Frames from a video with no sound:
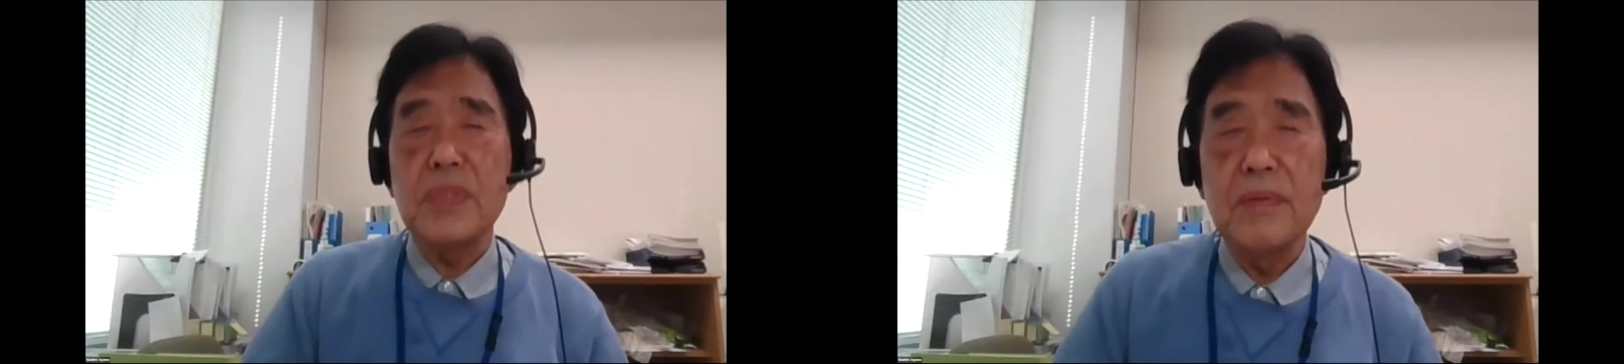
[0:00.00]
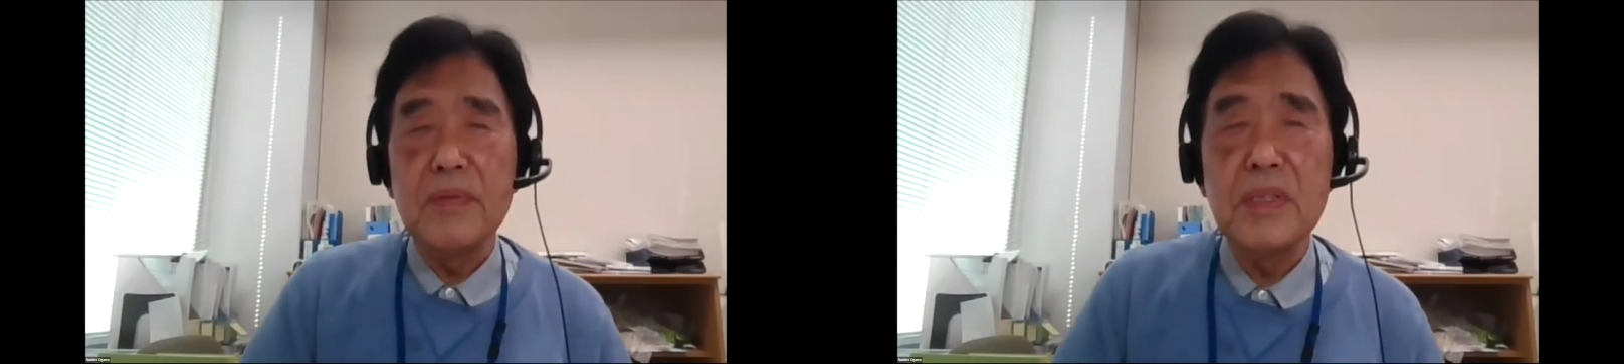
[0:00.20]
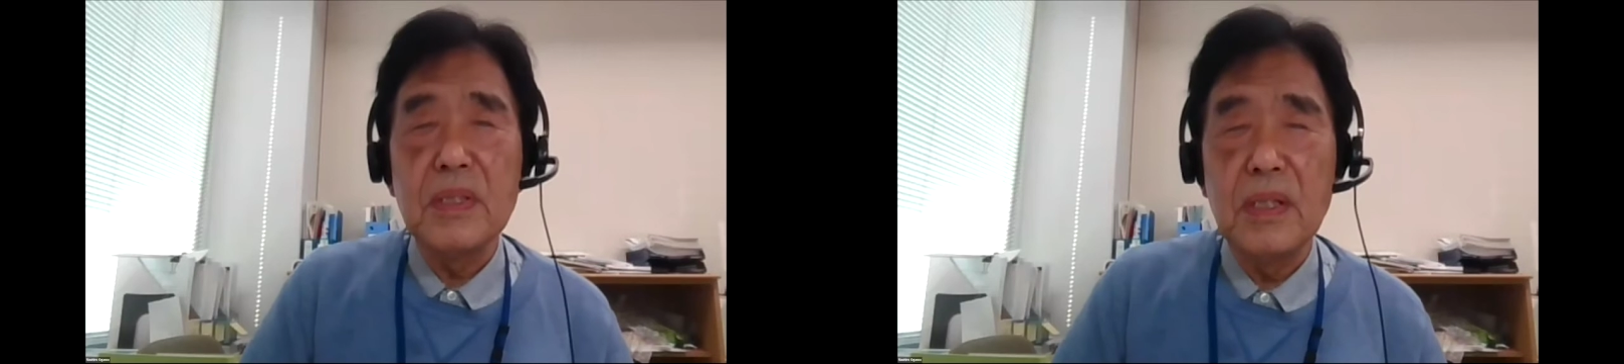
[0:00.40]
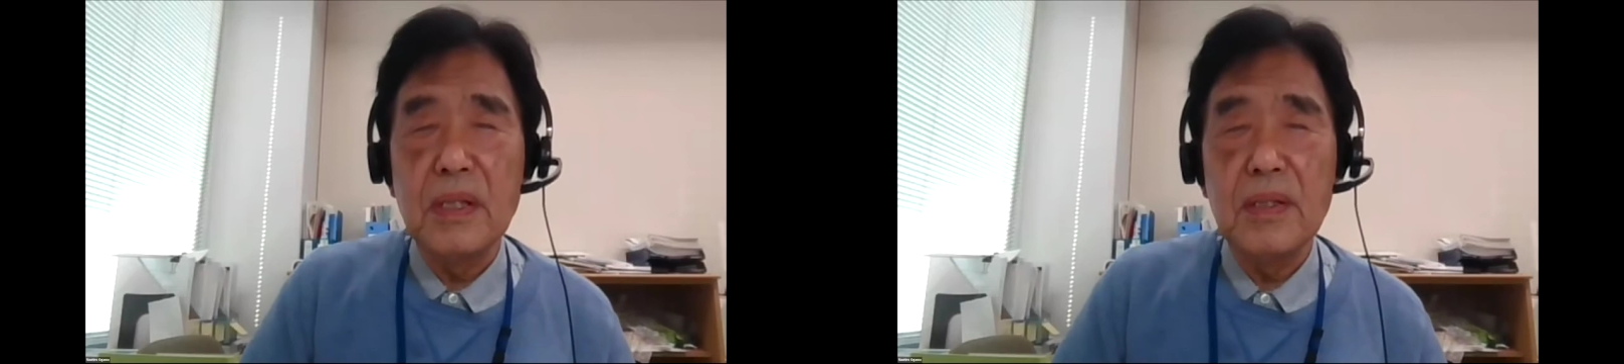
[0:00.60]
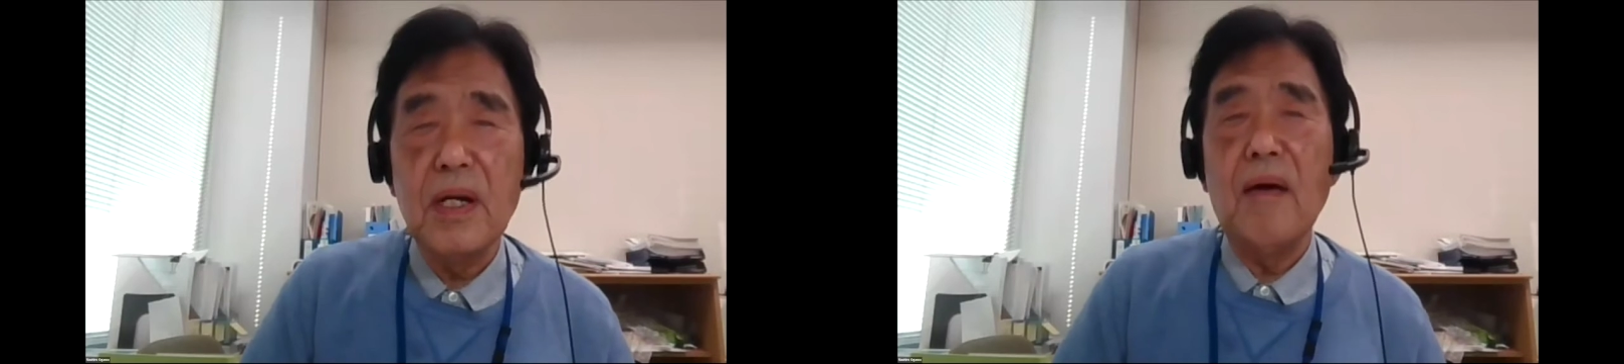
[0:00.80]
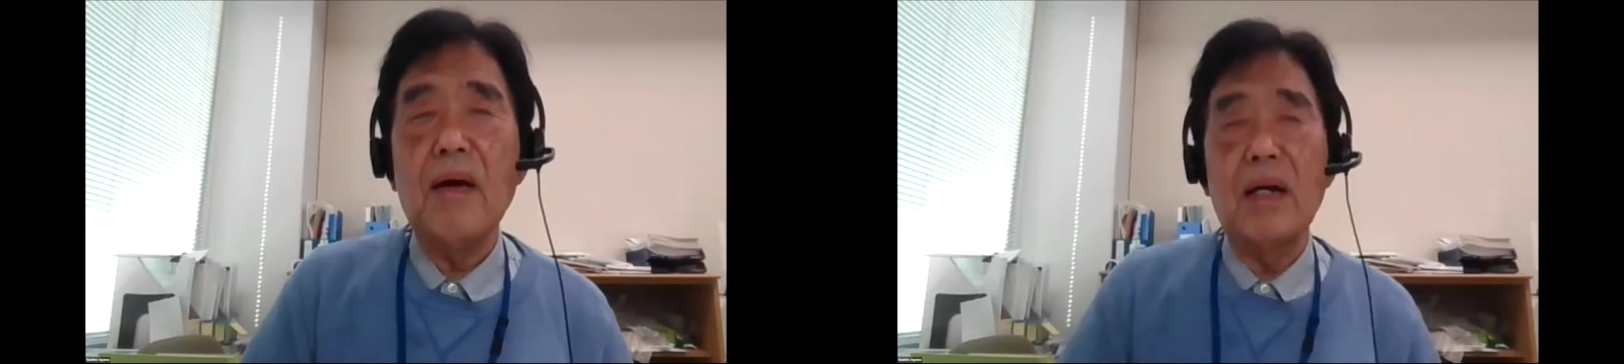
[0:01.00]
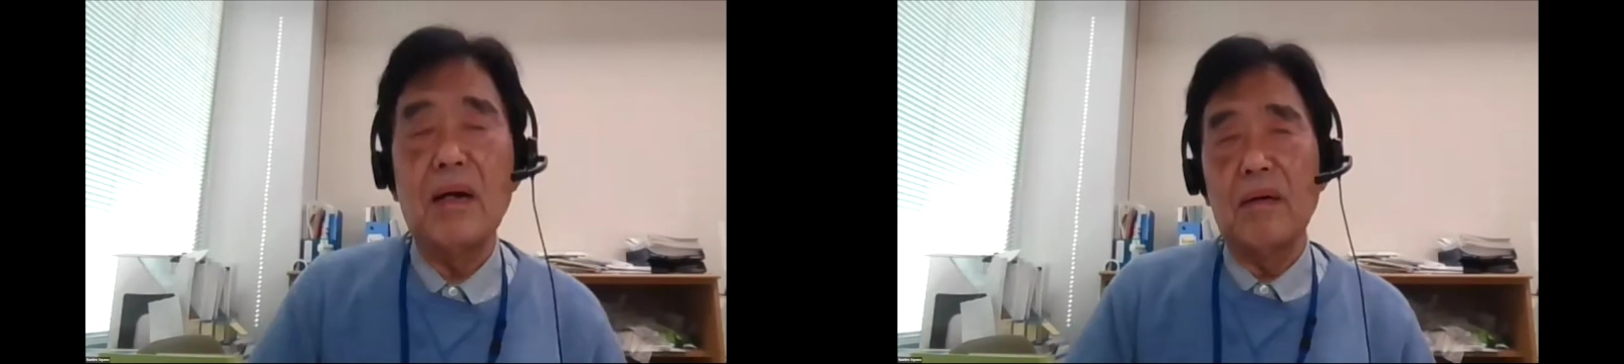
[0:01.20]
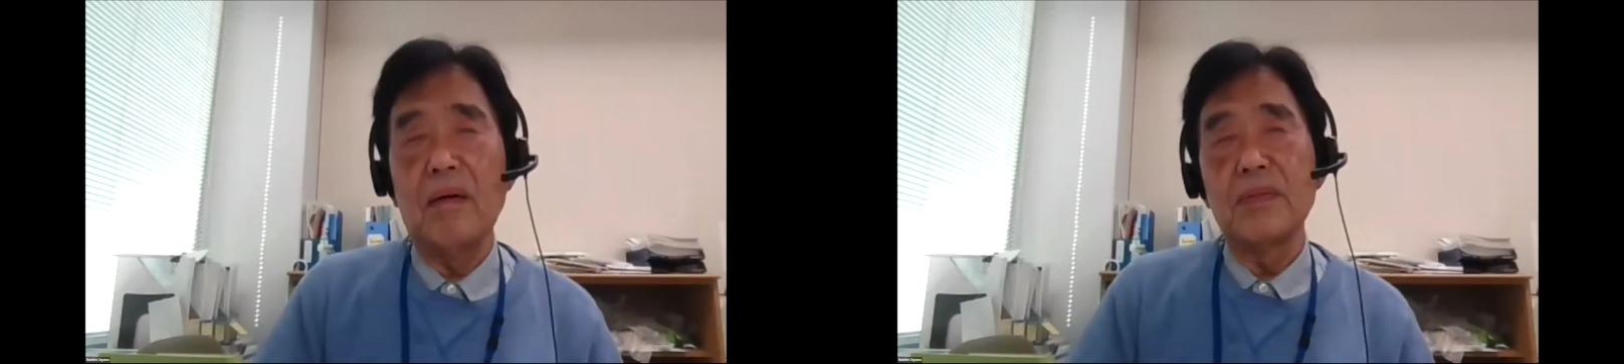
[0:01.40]
the
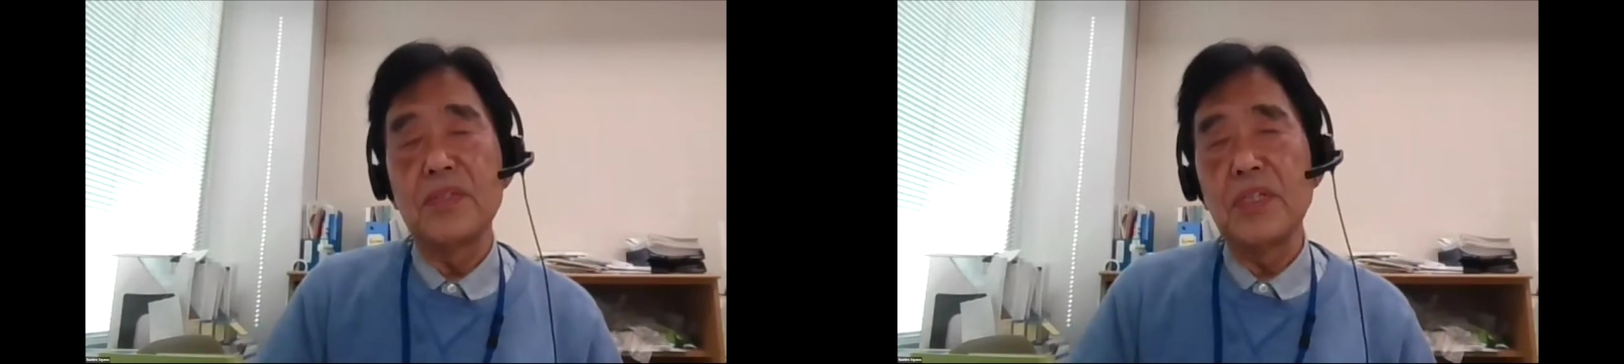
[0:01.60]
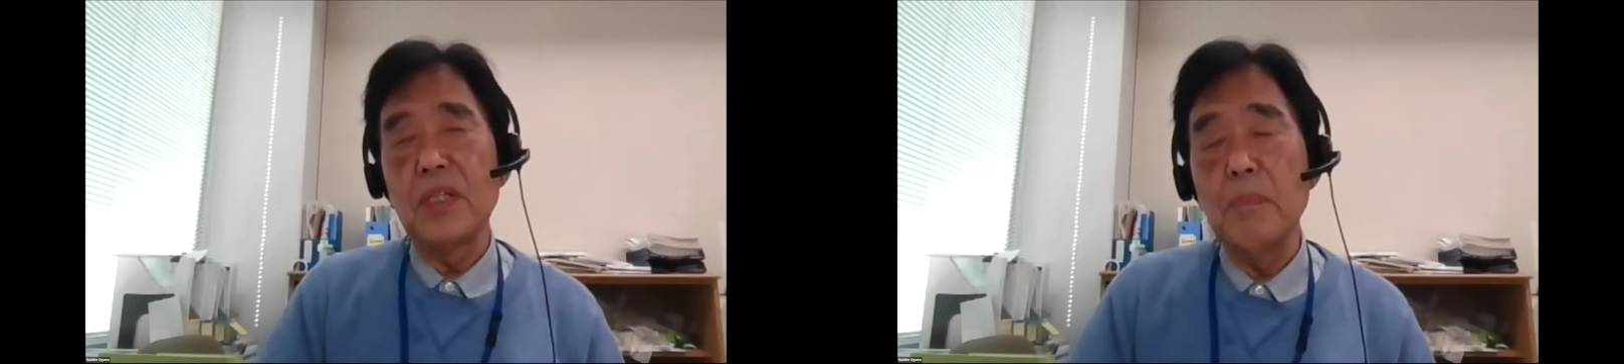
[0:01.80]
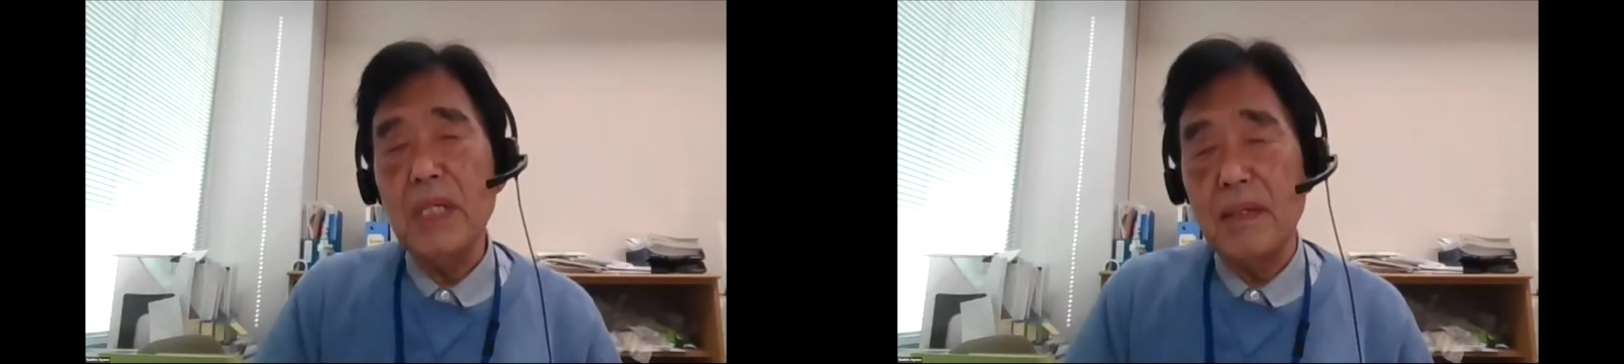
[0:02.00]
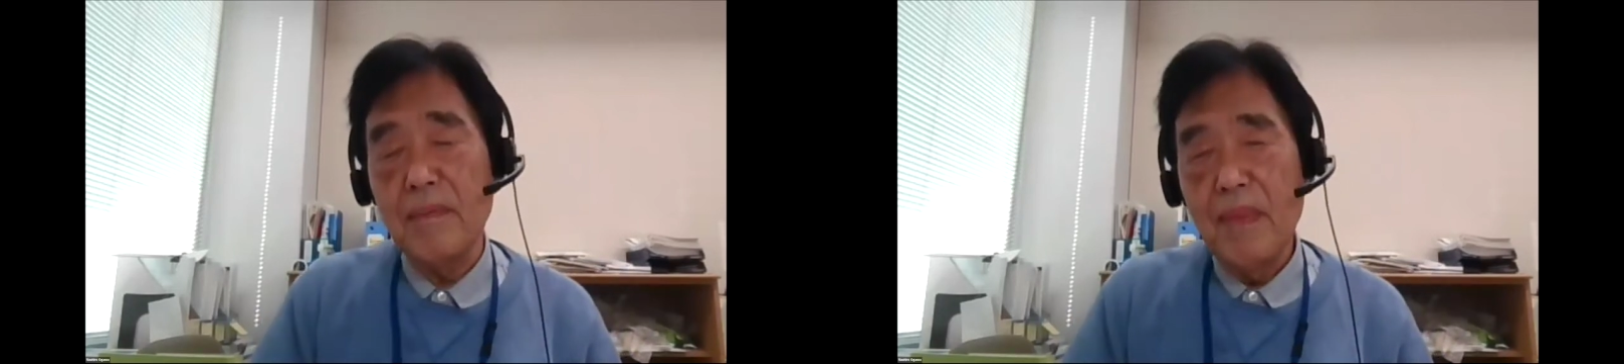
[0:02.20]
GDP.